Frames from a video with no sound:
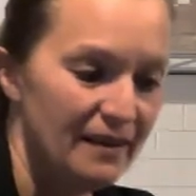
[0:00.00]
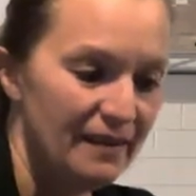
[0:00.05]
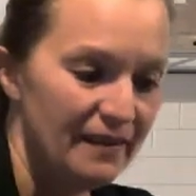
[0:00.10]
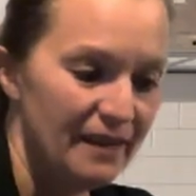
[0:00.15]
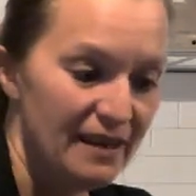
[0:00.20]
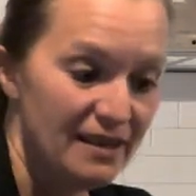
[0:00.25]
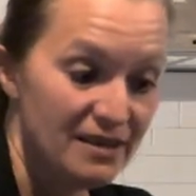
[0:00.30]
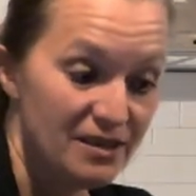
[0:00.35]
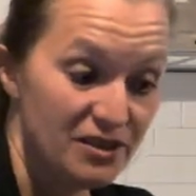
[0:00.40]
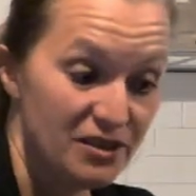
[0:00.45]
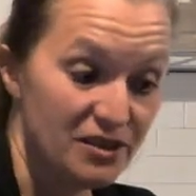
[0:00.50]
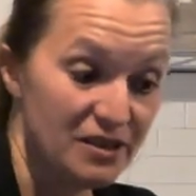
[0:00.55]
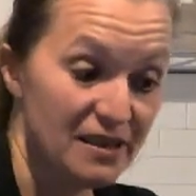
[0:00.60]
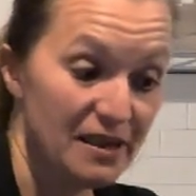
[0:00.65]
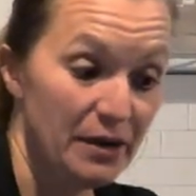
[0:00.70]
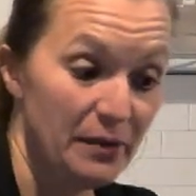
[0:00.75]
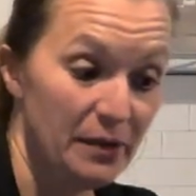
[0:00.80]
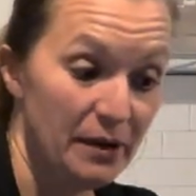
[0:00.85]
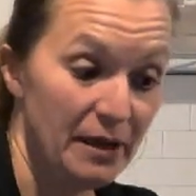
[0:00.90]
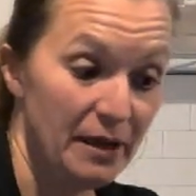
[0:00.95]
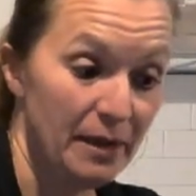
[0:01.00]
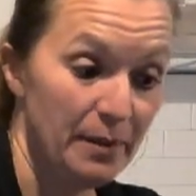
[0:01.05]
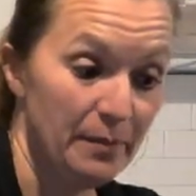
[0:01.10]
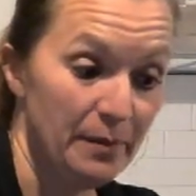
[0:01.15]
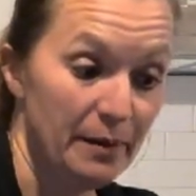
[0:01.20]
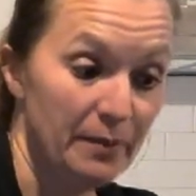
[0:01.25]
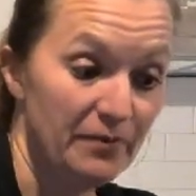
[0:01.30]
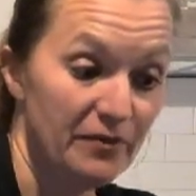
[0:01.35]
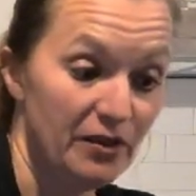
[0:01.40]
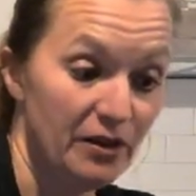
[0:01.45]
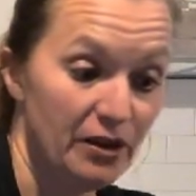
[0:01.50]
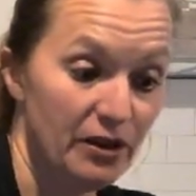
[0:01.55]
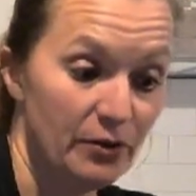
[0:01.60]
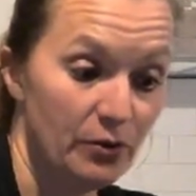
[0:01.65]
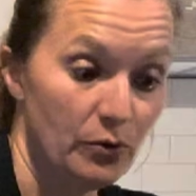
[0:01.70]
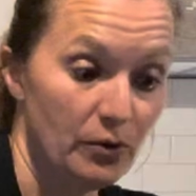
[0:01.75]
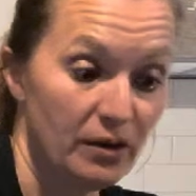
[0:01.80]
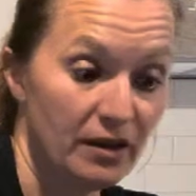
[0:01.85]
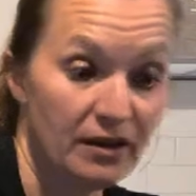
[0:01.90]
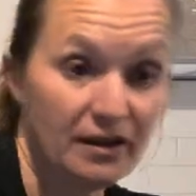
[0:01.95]
that's just how I am. I'm very
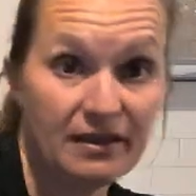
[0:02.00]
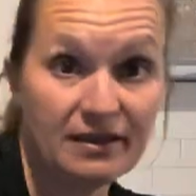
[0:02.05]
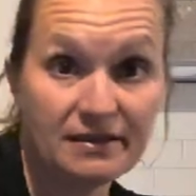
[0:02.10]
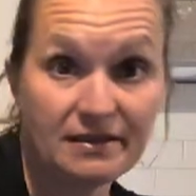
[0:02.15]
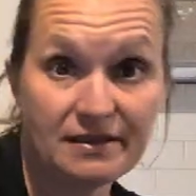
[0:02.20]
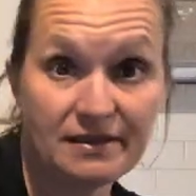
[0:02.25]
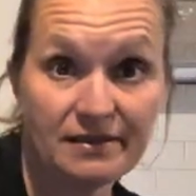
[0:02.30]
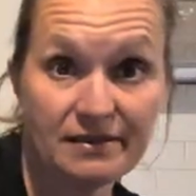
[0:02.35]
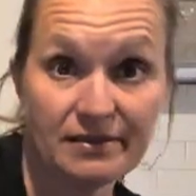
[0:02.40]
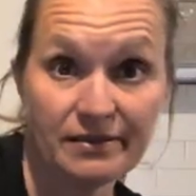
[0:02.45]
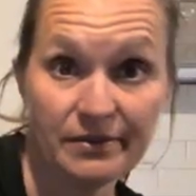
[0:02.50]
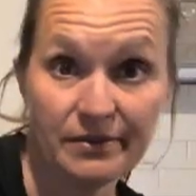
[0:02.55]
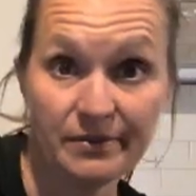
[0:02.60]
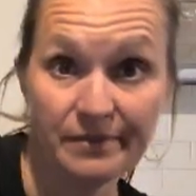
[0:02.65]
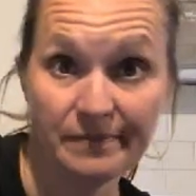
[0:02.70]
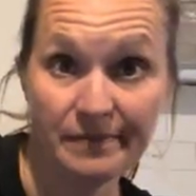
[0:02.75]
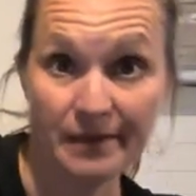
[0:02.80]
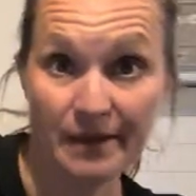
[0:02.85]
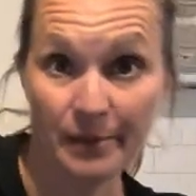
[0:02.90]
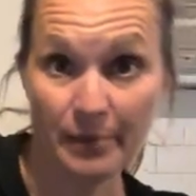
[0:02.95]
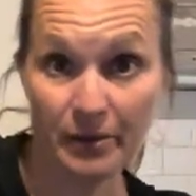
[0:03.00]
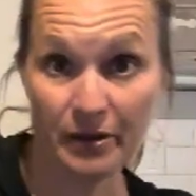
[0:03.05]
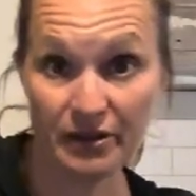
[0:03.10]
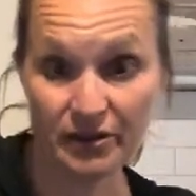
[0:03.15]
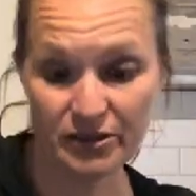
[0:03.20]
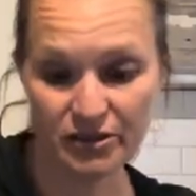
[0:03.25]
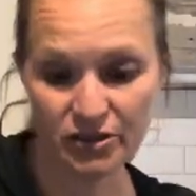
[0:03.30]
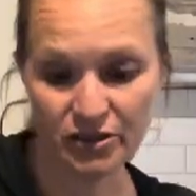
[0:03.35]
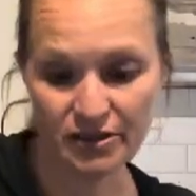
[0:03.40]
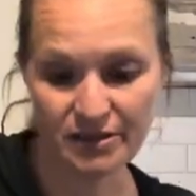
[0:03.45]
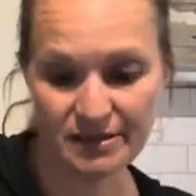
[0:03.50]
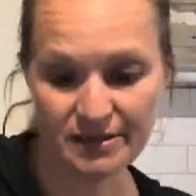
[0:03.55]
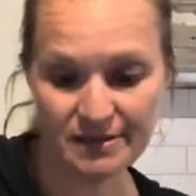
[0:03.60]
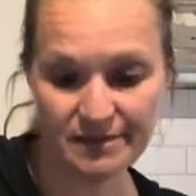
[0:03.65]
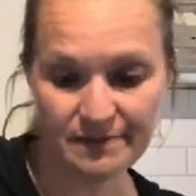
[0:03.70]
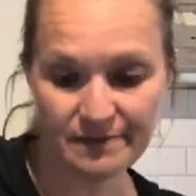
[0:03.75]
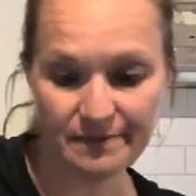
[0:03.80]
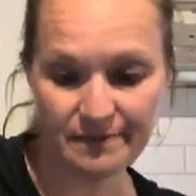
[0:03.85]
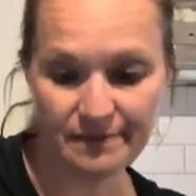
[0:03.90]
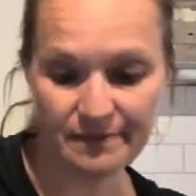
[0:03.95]
unorganized, so I apologize.
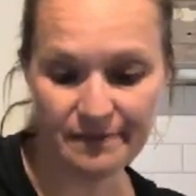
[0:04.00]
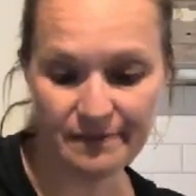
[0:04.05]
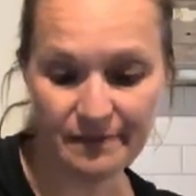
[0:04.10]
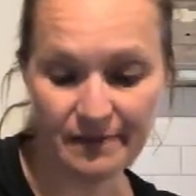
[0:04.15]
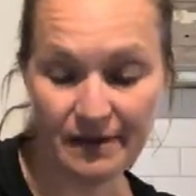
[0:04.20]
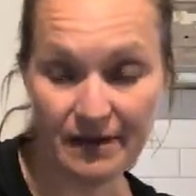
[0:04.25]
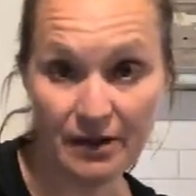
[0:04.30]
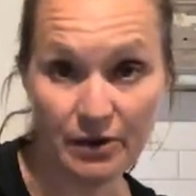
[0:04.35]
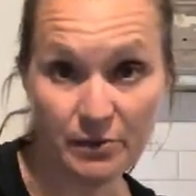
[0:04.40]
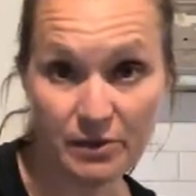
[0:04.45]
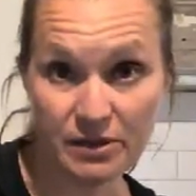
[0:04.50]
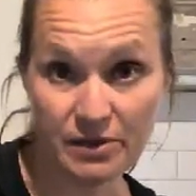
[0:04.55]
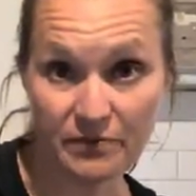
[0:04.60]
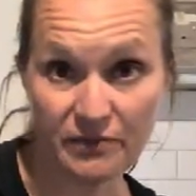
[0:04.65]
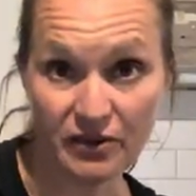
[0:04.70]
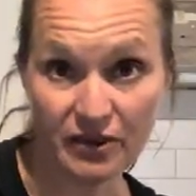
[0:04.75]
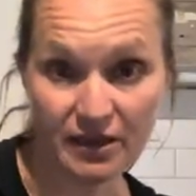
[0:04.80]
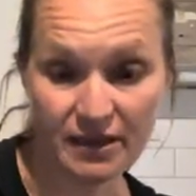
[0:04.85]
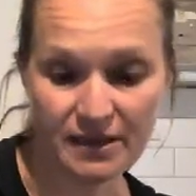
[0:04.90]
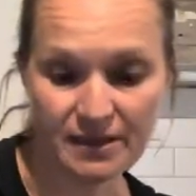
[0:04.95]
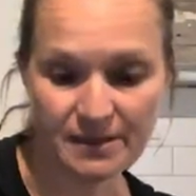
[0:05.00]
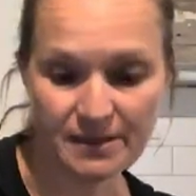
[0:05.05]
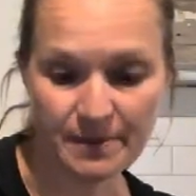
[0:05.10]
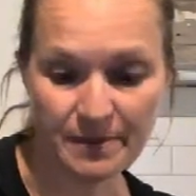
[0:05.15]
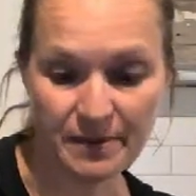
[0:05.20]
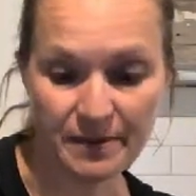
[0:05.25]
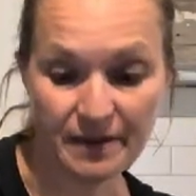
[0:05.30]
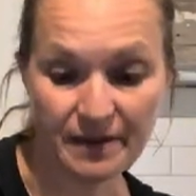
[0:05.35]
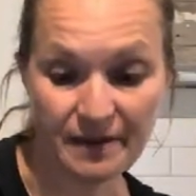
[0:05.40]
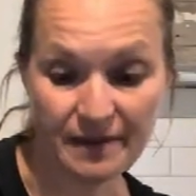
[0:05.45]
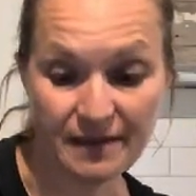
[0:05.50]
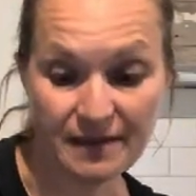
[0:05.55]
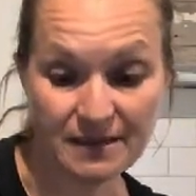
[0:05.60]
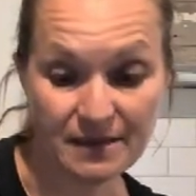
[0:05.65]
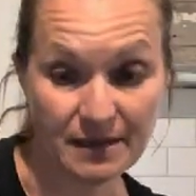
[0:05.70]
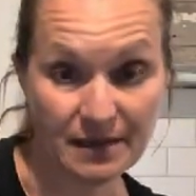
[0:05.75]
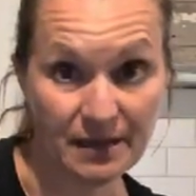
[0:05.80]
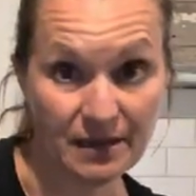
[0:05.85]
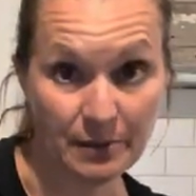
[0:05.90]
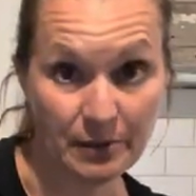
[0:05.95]
I always am forgetting something, and that's
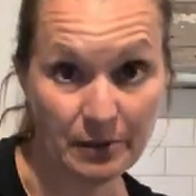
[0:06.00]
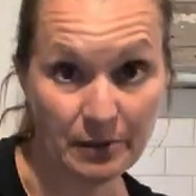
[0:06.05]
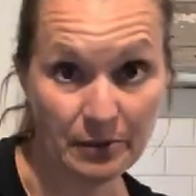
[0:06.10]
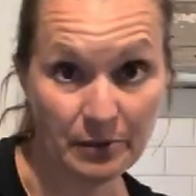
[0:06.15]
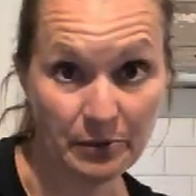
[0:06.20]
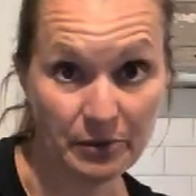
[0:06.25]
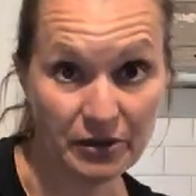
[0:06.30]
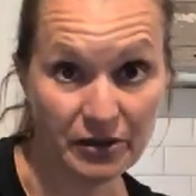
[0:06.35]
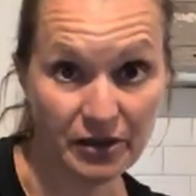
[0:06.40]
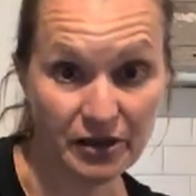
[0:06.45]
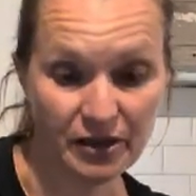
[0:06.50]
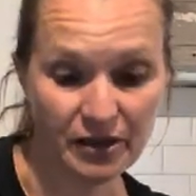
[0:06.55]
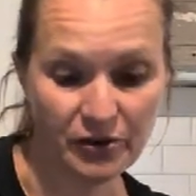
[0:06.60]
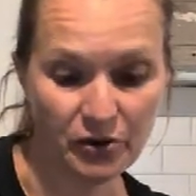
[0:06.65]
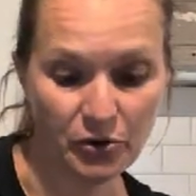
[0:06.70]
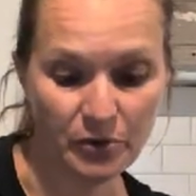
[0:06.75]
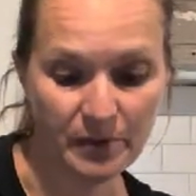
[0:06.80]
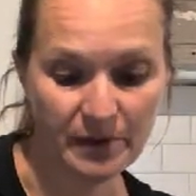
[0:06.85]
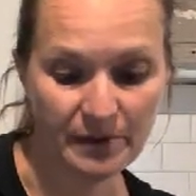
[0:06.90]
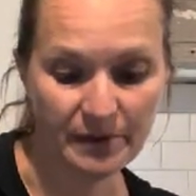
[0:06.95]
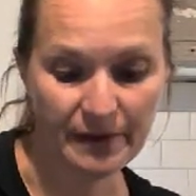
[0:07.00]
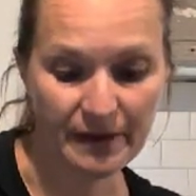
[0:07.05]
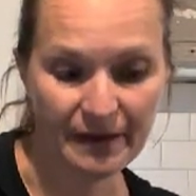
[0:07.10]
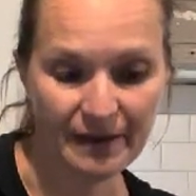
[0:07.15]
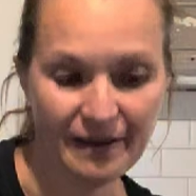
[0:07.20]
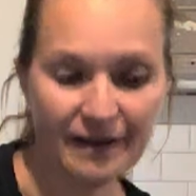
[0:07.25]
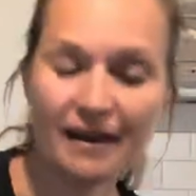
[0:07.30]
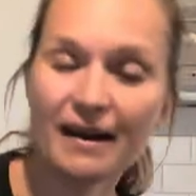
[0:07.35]
kind of probably what you're going to know me by.